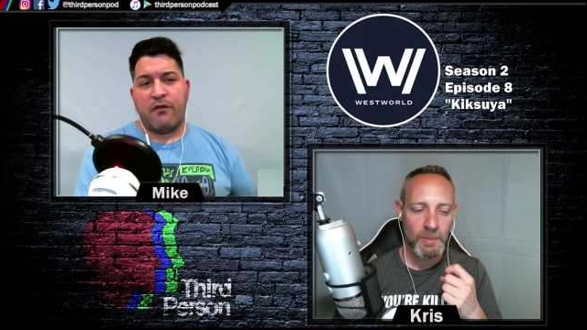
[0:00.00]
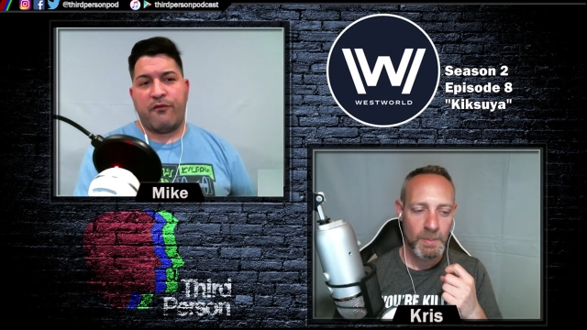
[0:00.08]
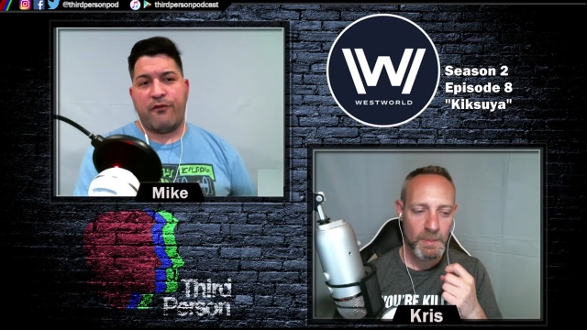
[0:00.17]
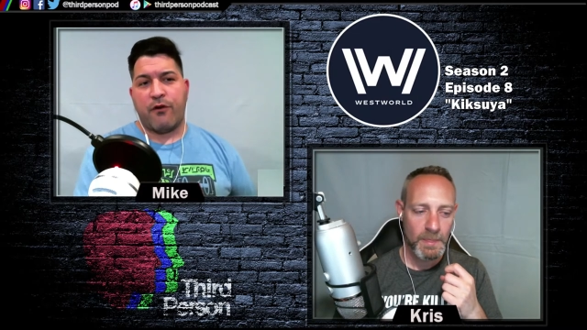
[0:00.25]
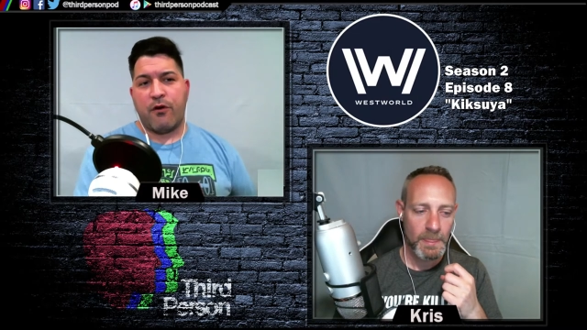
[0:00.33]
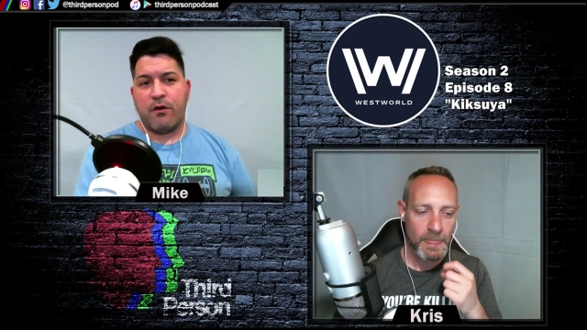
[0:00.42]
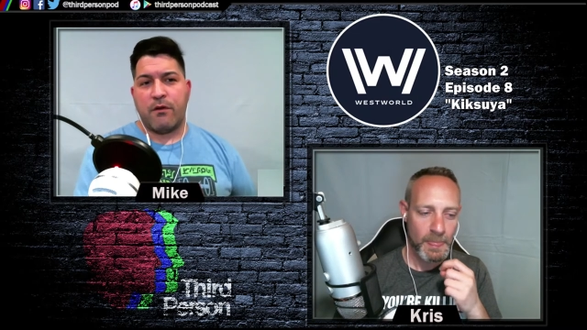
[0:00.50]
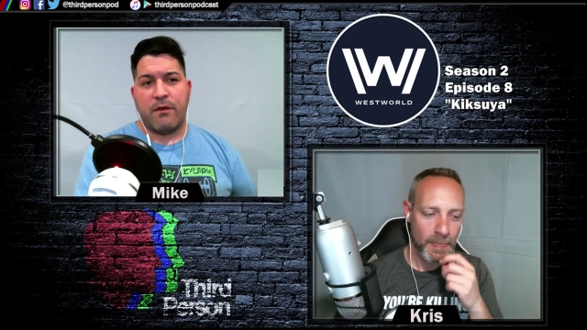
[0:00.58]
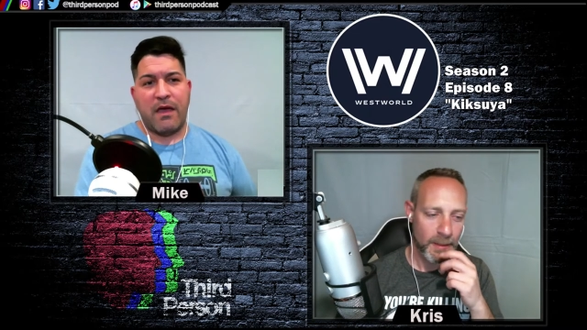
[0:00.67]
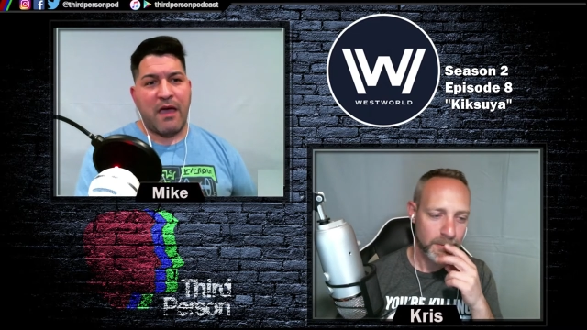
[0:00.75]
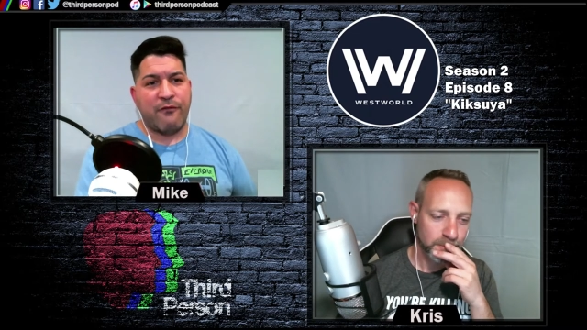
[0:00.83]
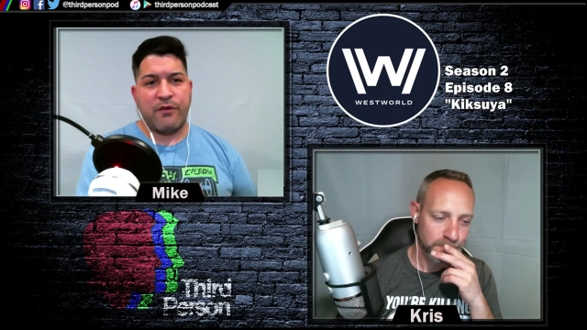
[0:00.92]
Speaker 1: for
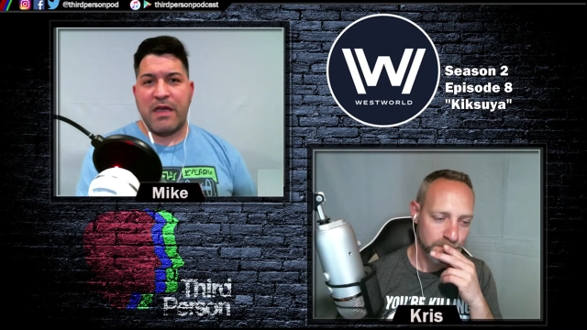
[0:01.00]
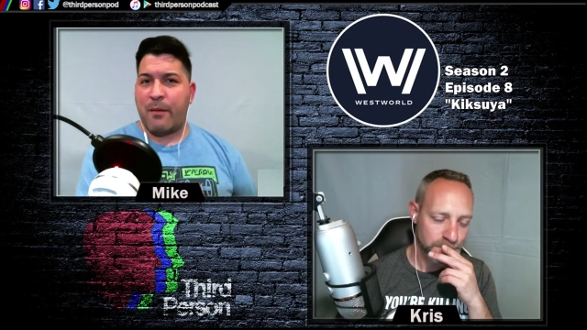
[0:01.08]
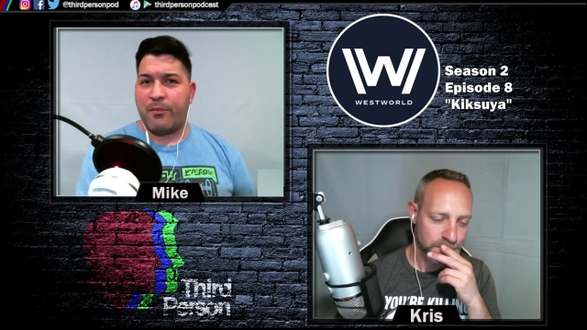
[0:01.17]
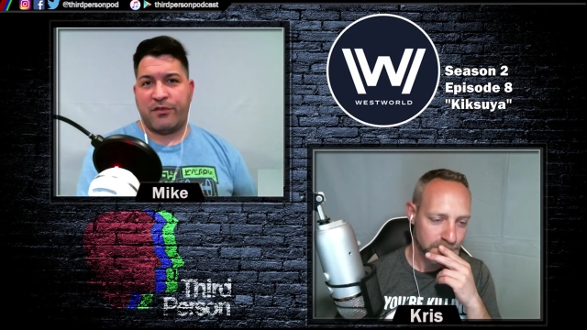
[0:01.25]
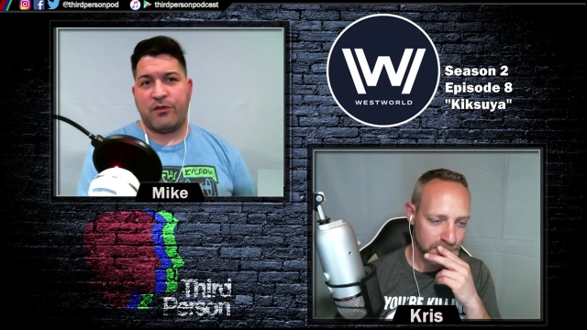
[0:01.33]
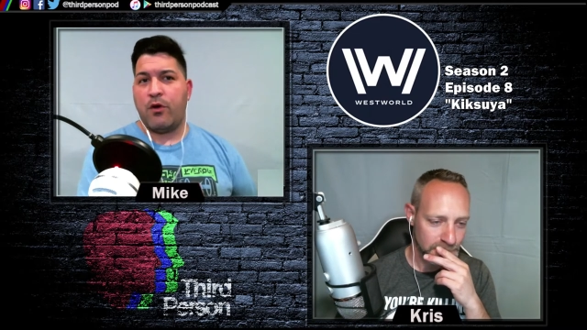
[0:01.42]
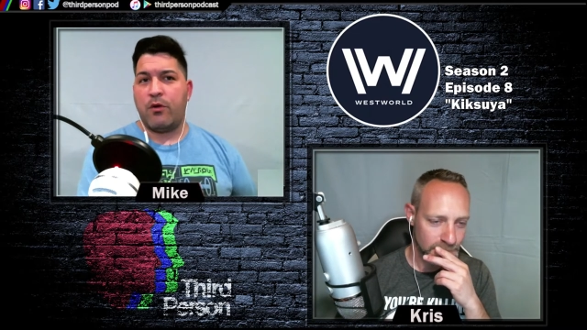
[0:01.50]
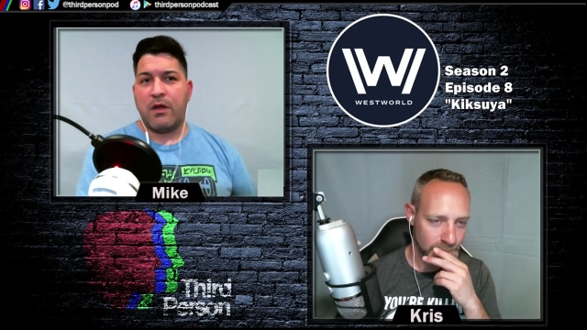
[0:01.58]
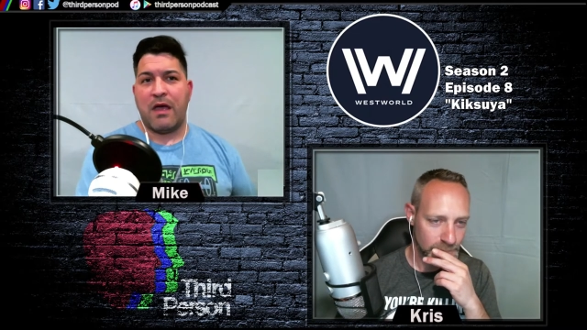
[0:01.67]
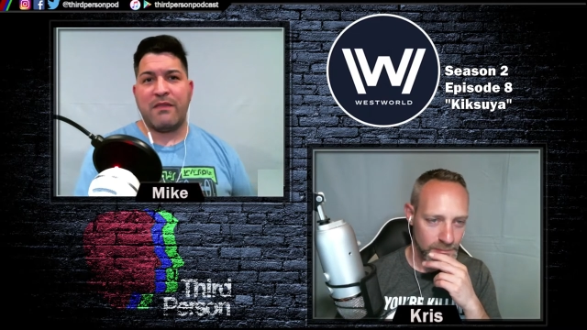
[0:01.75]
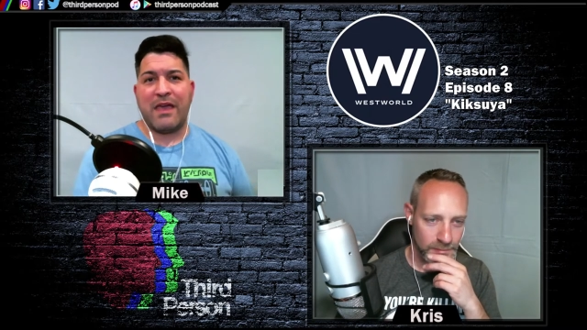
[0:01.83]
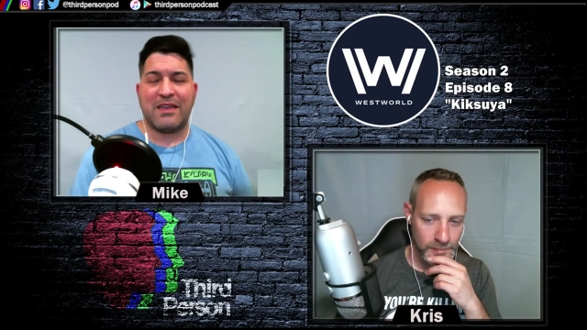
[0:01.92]
every episode
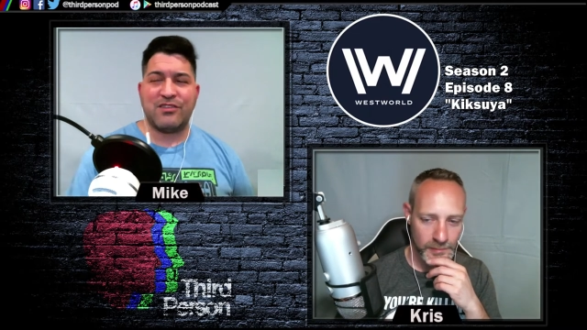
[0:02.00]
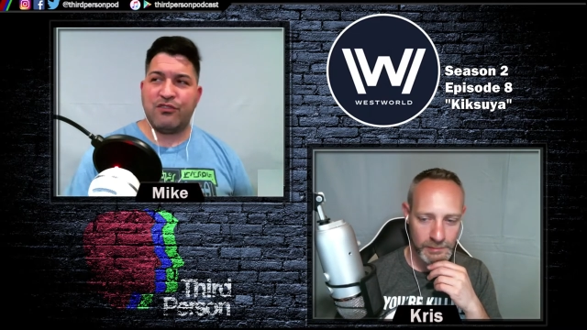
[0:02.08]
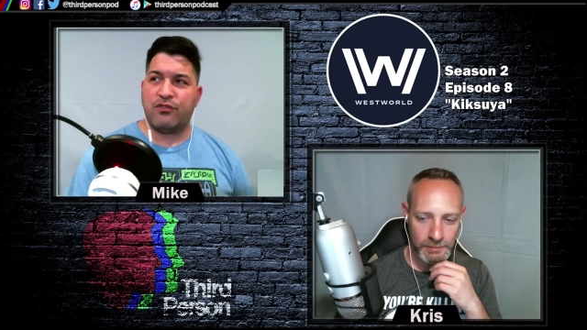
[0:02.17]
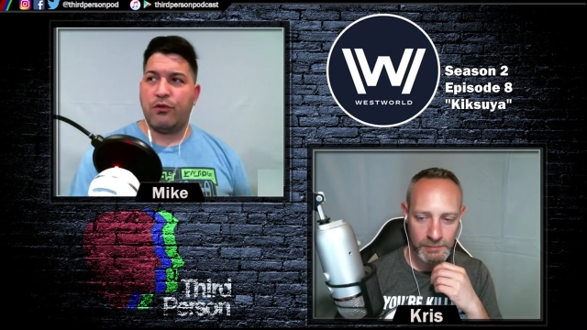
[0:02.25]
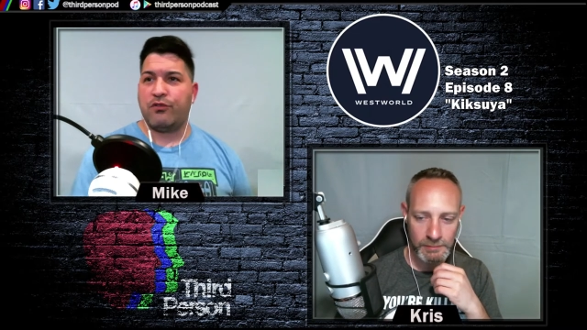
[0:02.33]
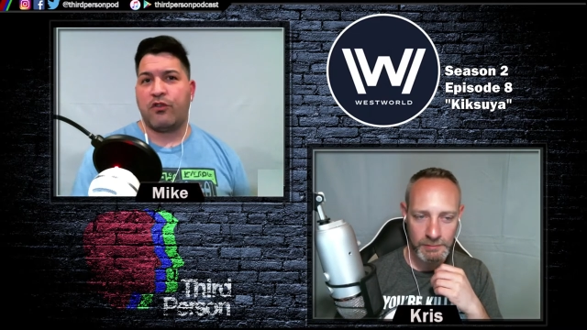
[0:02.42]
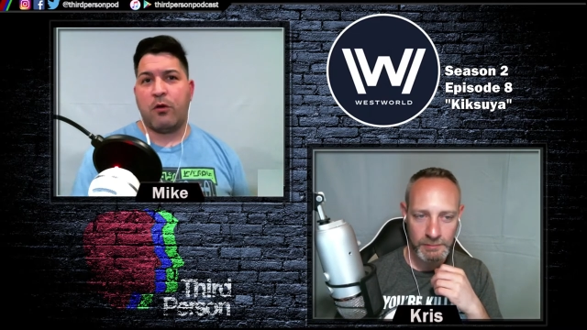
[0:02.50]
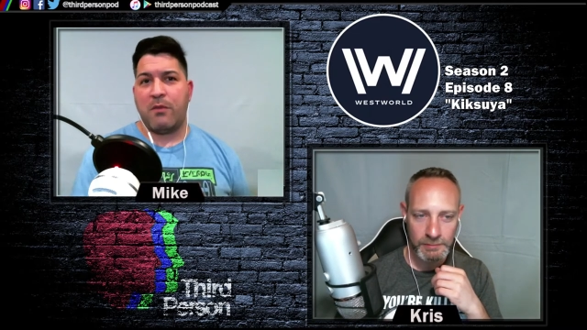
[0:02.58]
and they can just do so